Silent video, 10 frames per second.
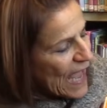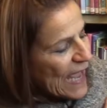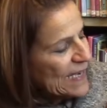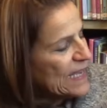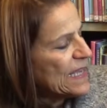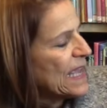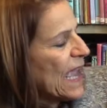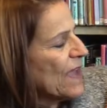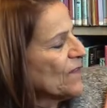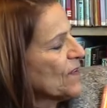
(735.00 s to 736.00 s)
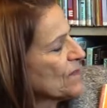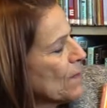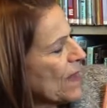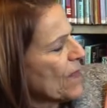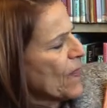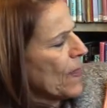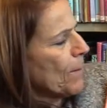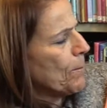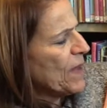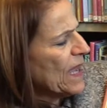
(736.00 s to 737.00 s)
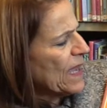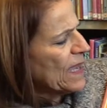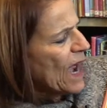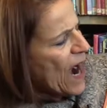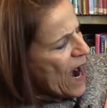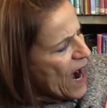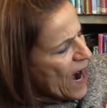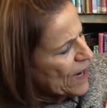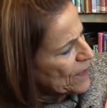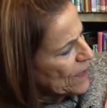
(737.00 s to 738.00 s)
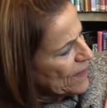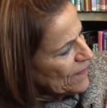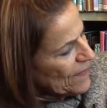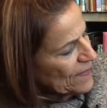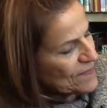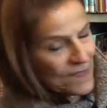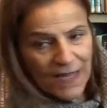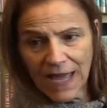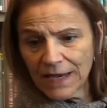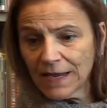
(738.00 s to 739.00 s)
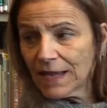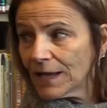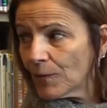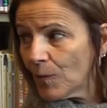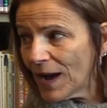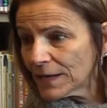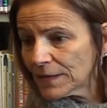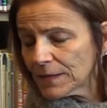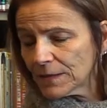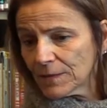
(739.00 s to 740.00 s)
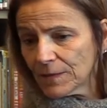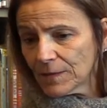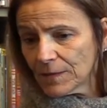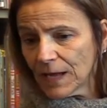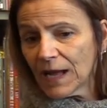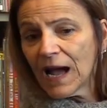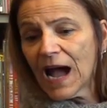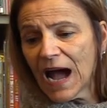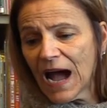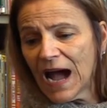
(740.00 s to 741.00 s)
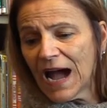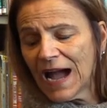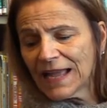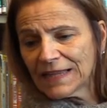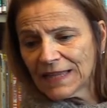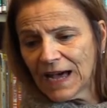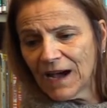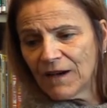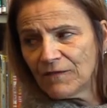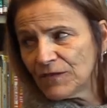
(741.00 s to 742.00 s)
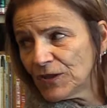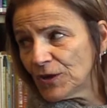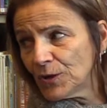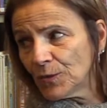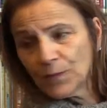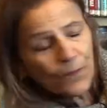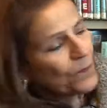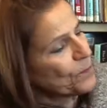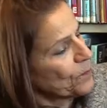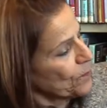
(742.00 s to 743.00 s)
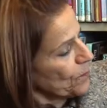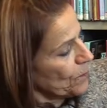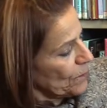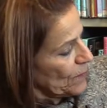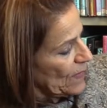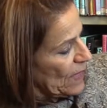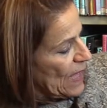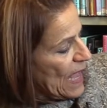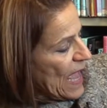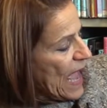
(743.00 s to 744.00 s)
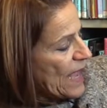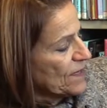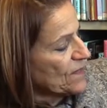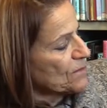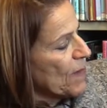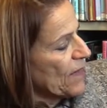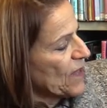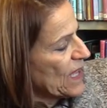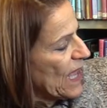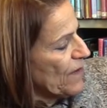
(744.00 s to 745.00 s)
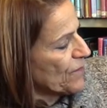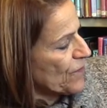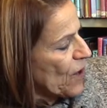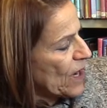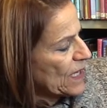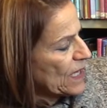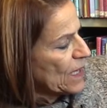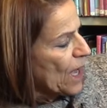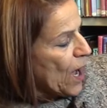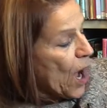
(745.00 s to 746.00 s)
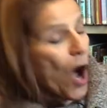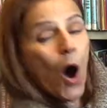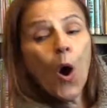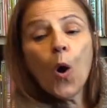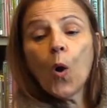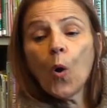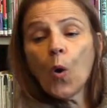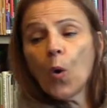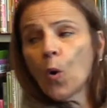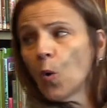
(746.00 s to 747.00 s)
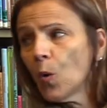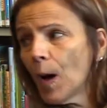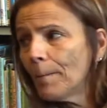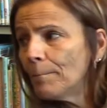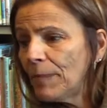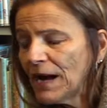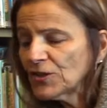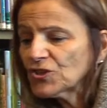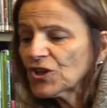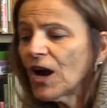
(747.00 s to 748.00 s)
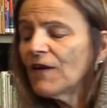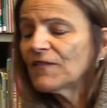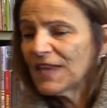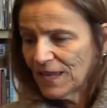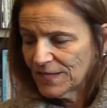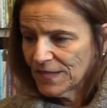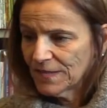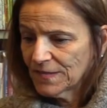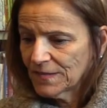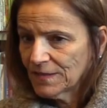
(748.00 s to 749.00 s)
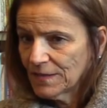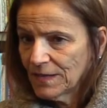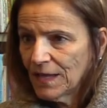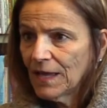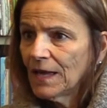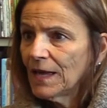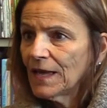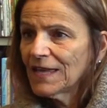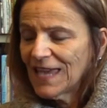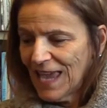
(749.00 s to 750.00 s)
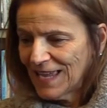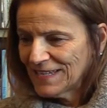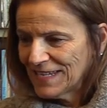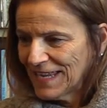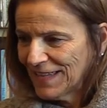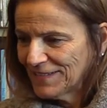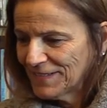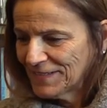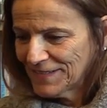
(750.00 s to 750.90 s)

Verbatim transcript: And he gave his mother the big heart that said, What? I love you. And his mother gave Froggy a whole bunch of kisses, candy kisses.